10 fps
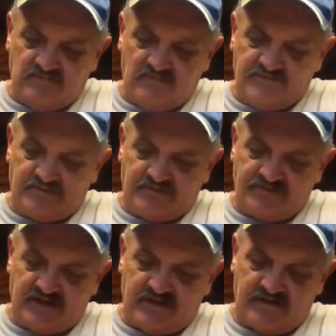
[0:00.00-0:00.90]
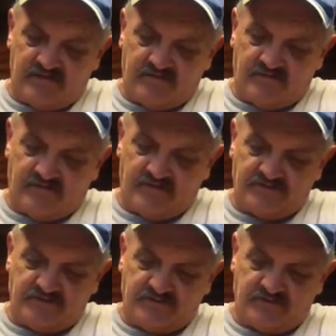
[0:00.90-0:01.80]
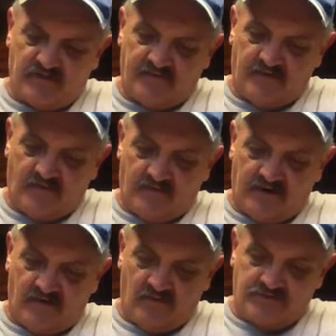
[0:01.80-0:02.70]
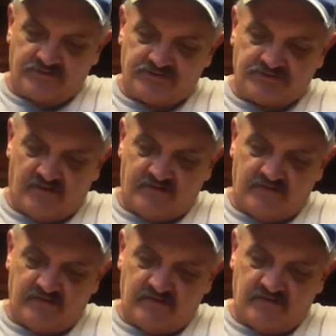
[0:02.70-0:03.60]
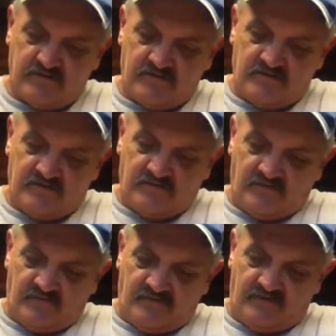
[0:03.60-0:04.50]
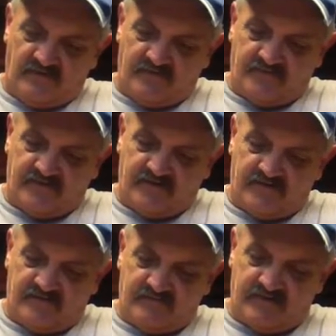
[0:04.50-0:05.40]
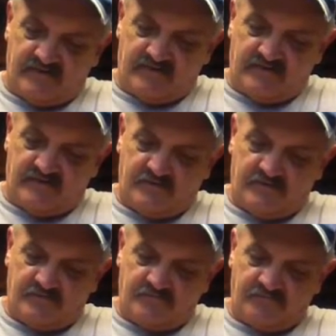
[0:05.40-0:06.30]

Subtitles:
And so in a second here, when I finish this one, I'll be pulling out the one you saw me fill up a minute ago.